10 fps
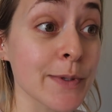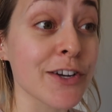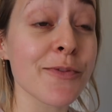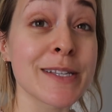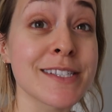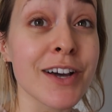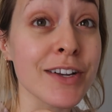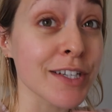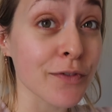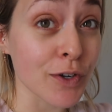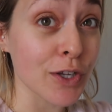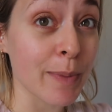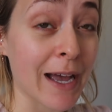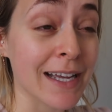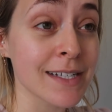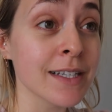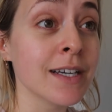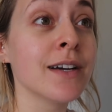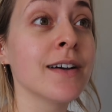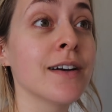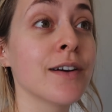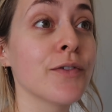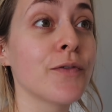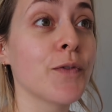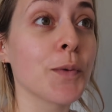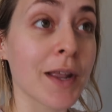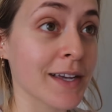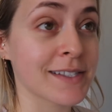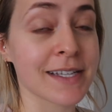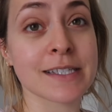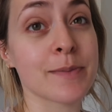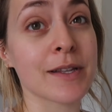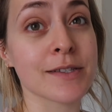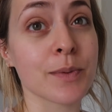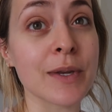which I've been searching for a new bed for like 6 months.